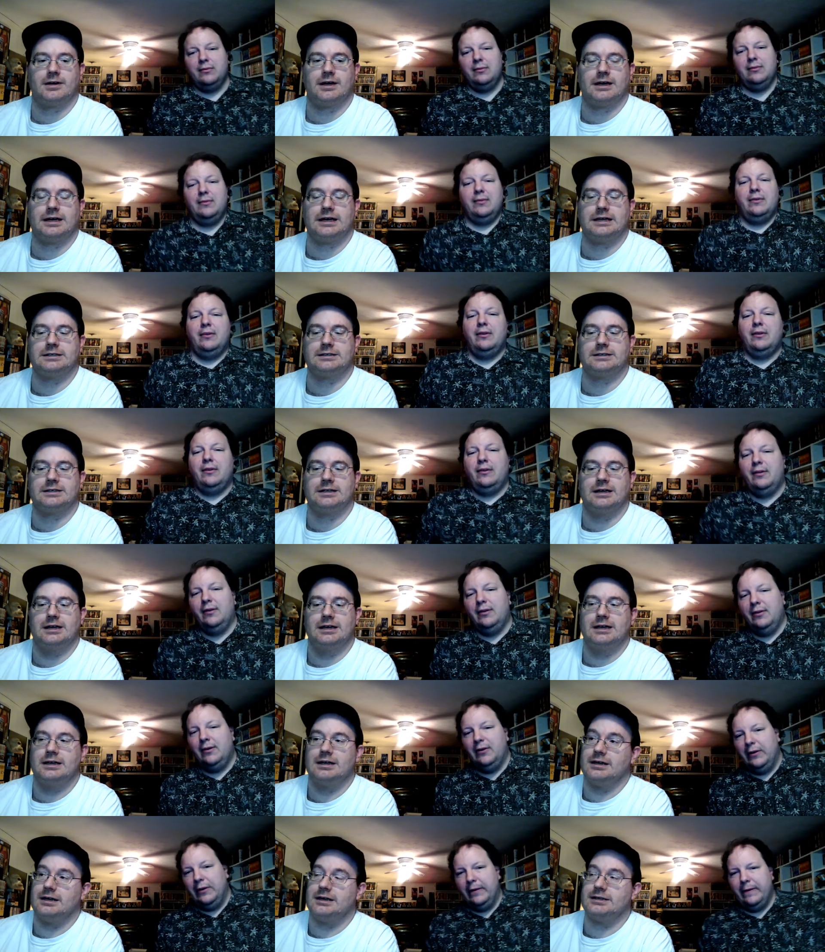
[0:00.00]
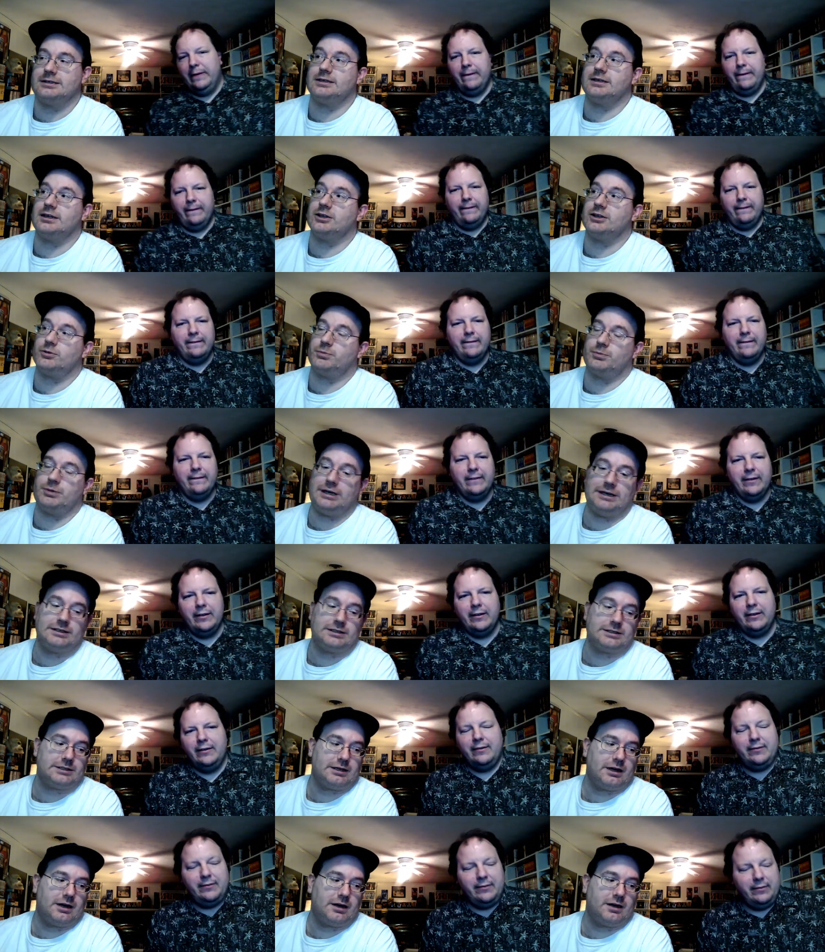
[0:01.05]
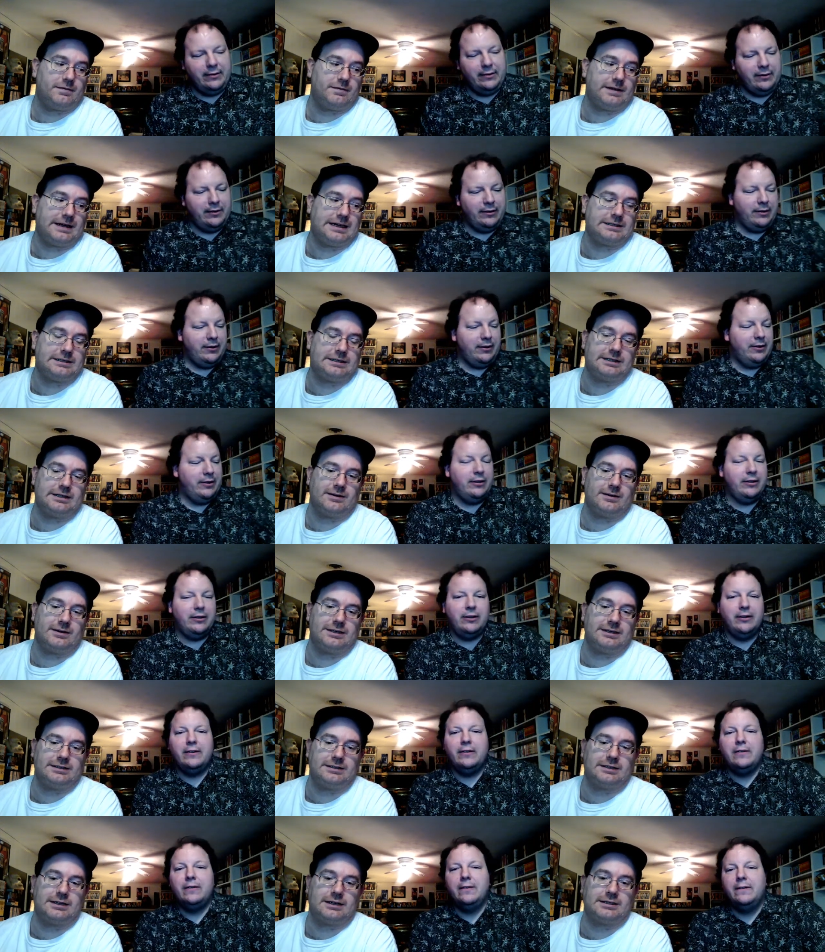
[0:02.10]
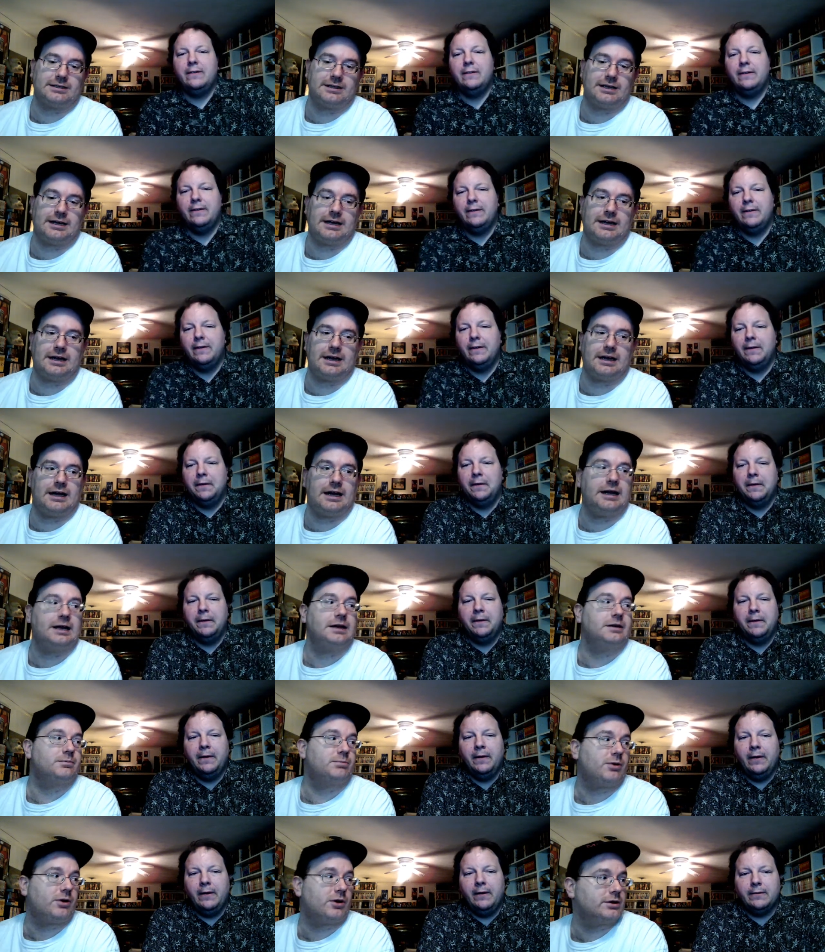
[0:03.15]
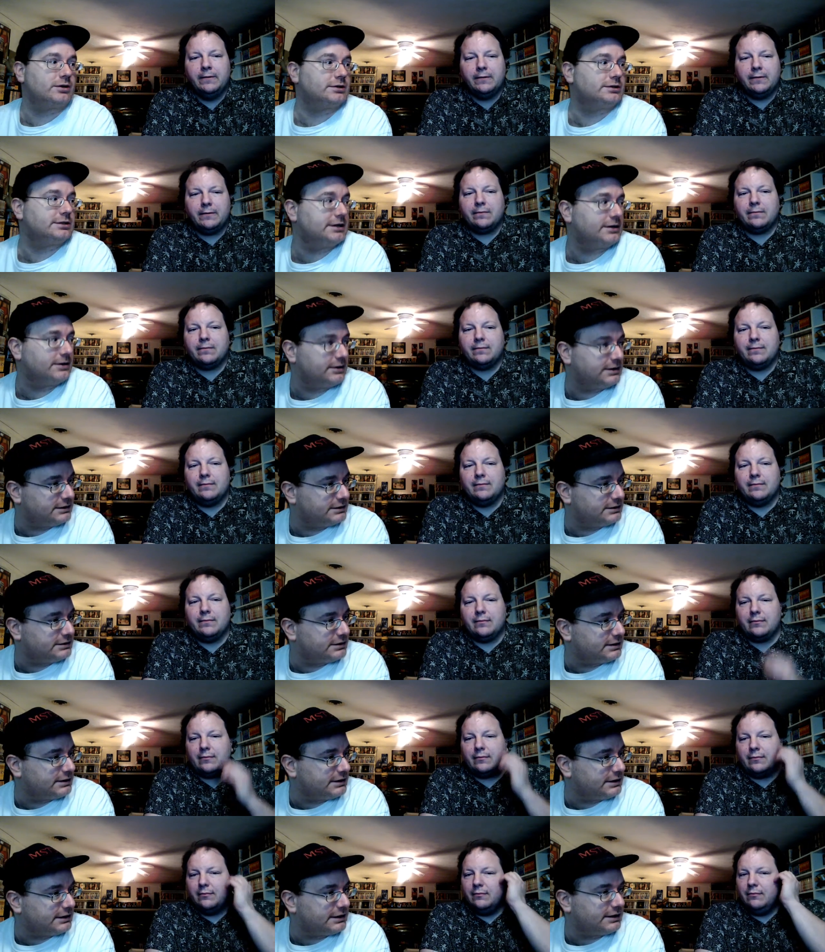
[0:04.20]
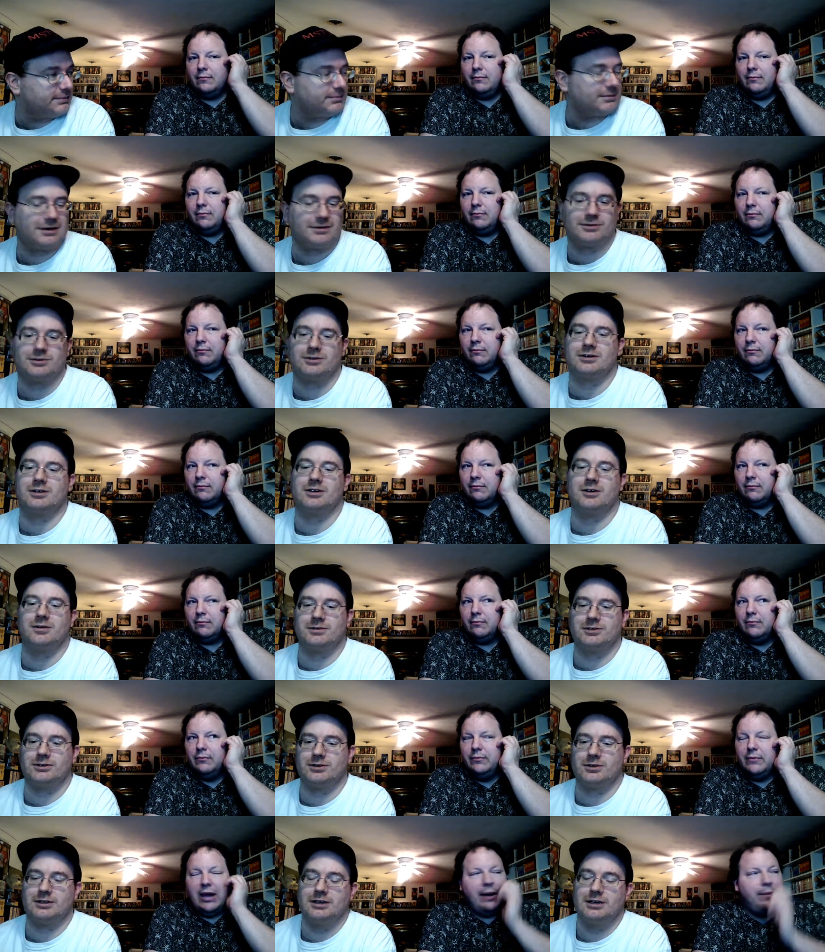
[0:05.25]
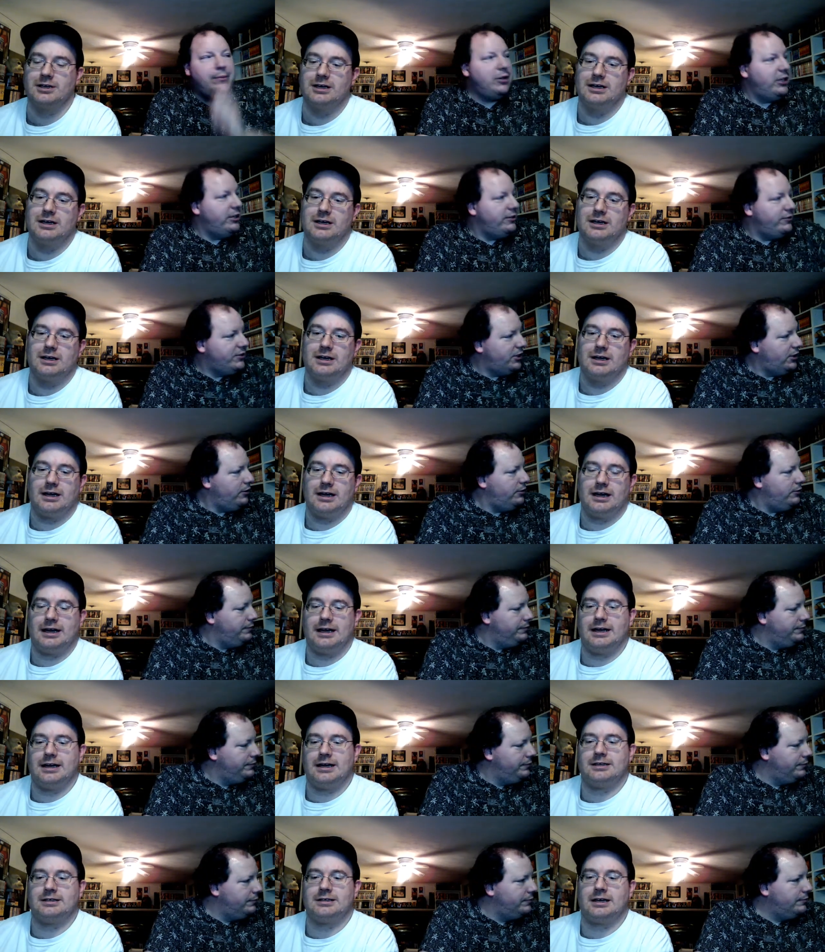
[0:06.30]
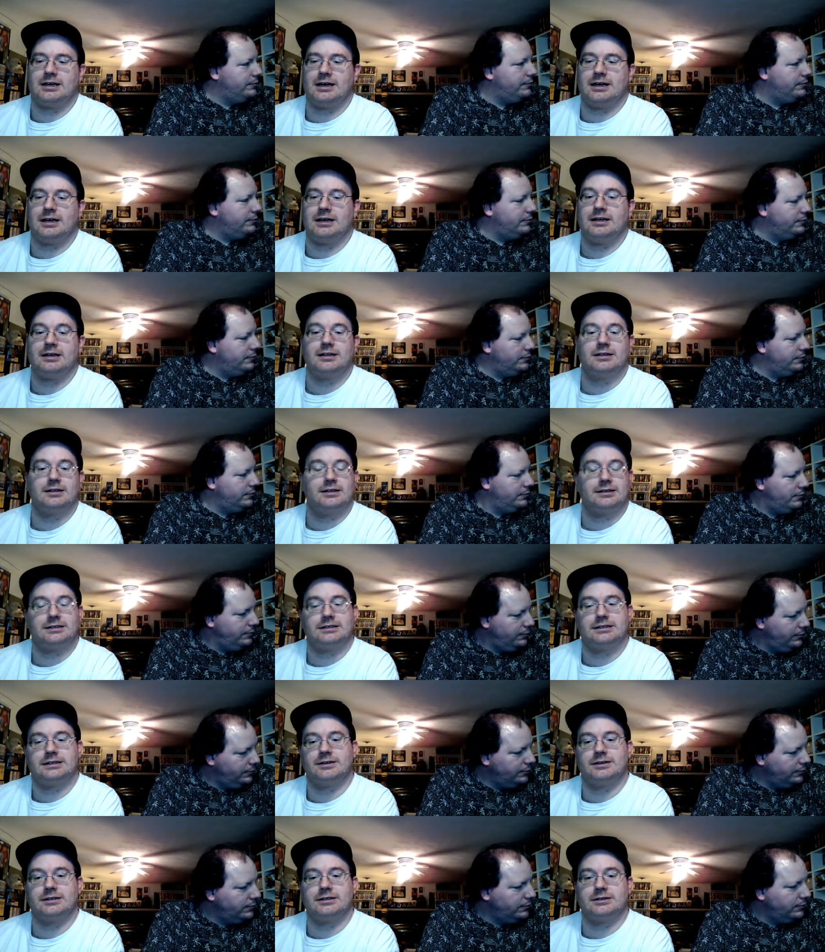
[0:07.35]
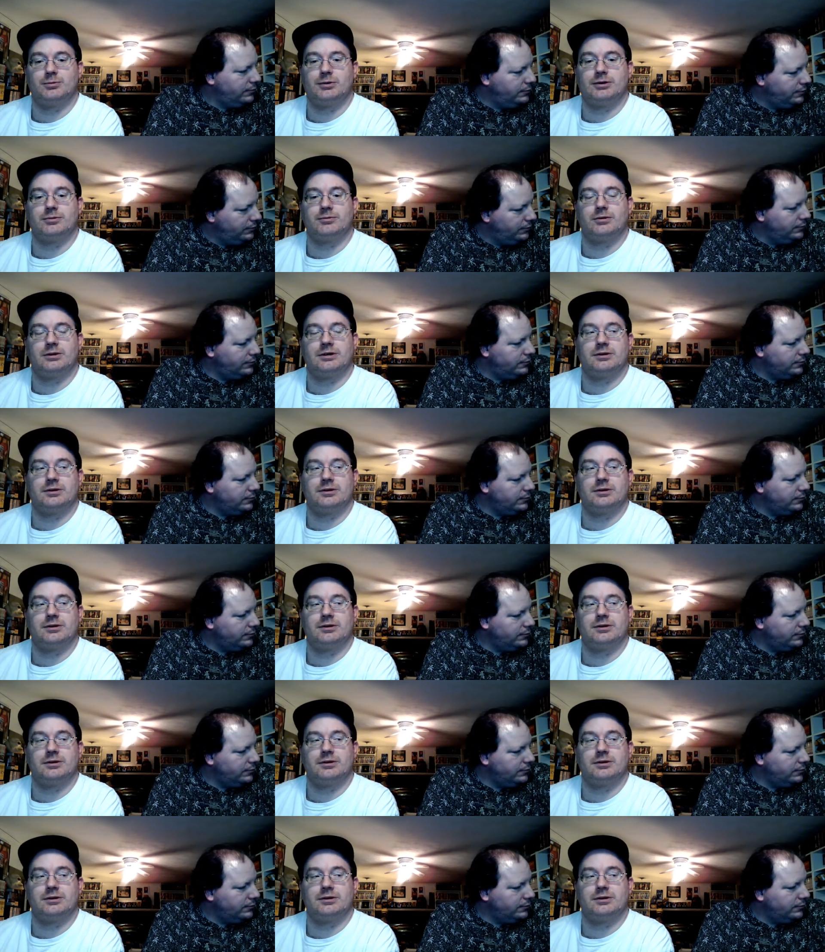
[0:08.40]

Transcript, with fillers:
Speaker 1: I guess it's another piece of a series. That's a eight part series, I think. Yep, I was looking over to it. I believe so. And uh, this series has been